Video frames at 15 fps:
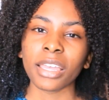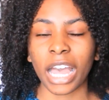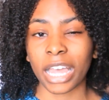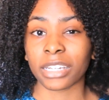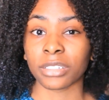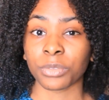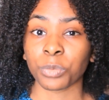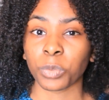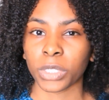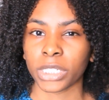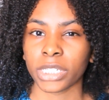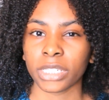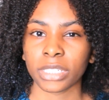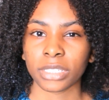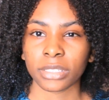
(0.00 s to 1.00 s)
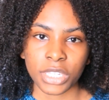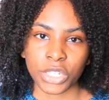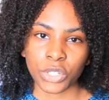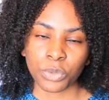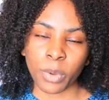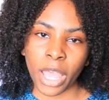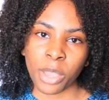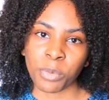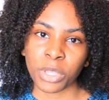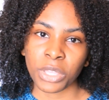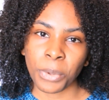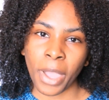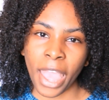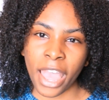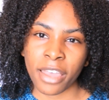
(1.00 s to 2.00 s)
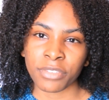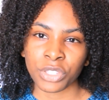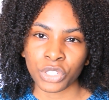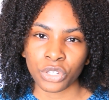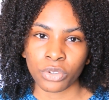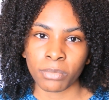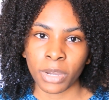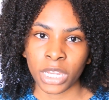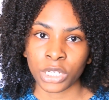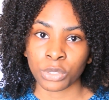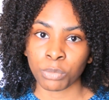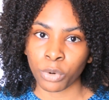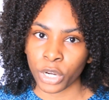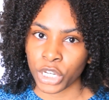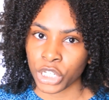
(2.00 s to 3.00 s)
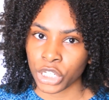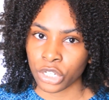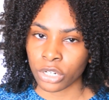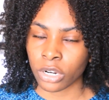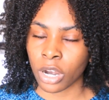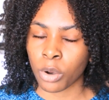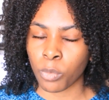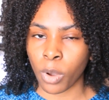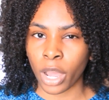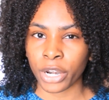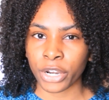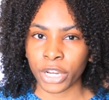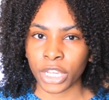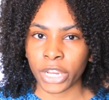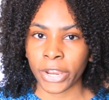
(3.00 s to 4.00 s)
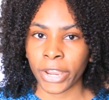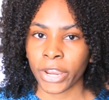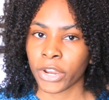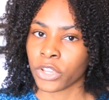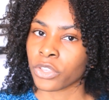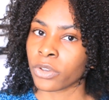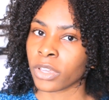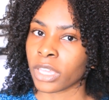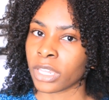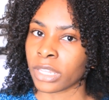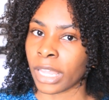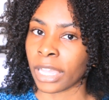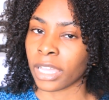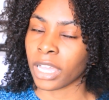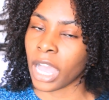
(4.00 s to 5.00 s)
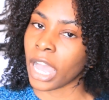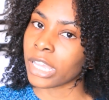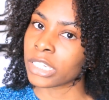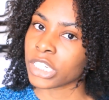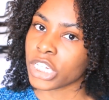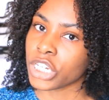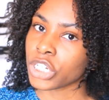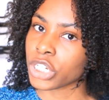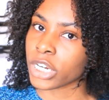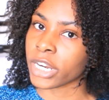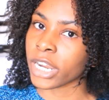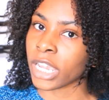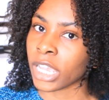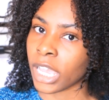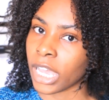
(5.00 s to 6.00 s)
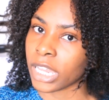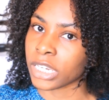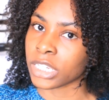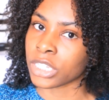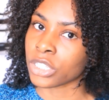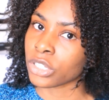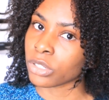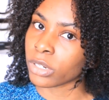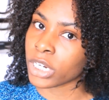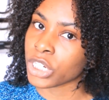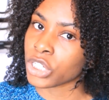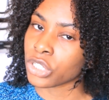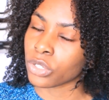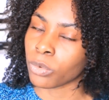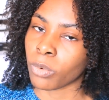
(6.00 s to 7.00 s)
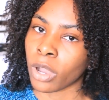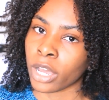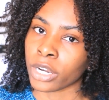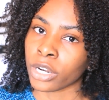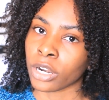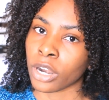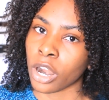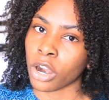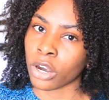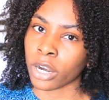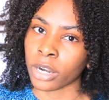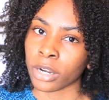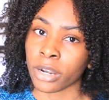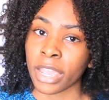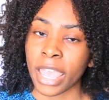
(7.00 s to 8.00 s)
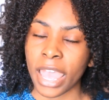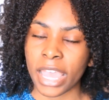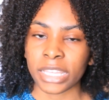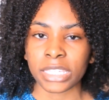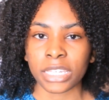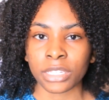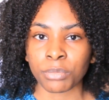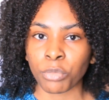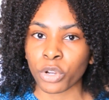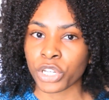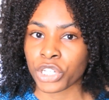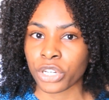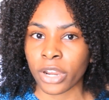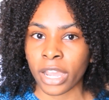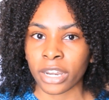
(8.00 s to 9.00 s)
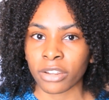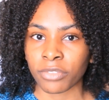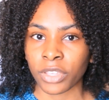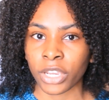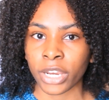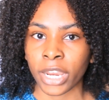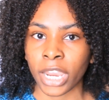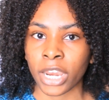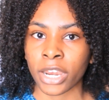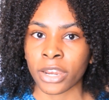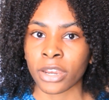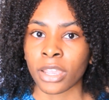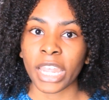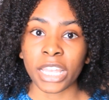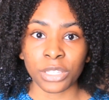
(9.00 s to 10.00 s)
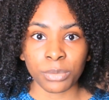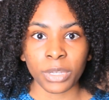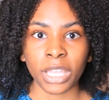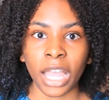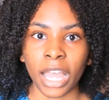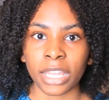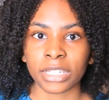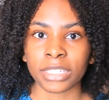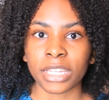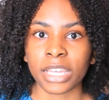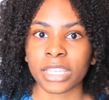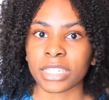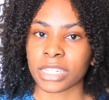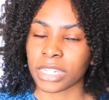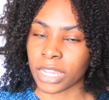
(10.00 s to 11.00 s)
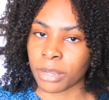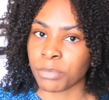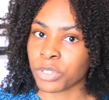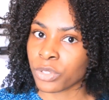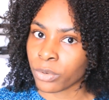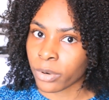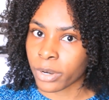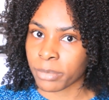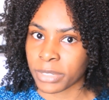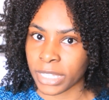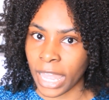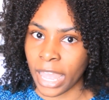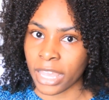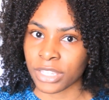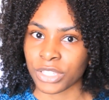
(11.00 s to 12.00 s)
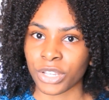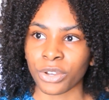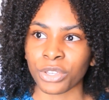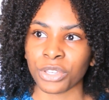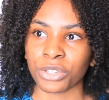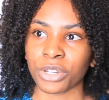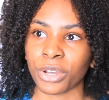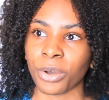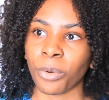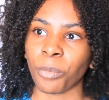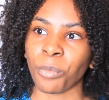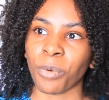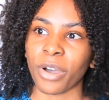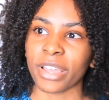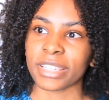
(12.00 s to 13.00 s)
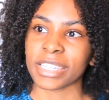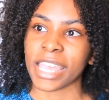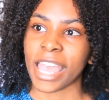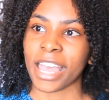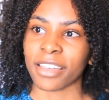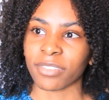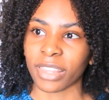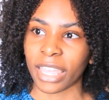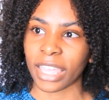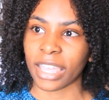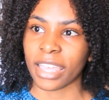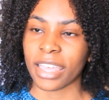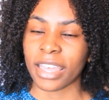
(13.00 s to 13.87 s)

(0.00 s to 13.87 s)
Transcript: cotton would. This is why when you have too much moisture or water in your hair, you'll get like a cotton t-shirt and kind of scrunch the water or excess moisture out of your hair. That's what cotton does. It absorbs that. So you don't want to have like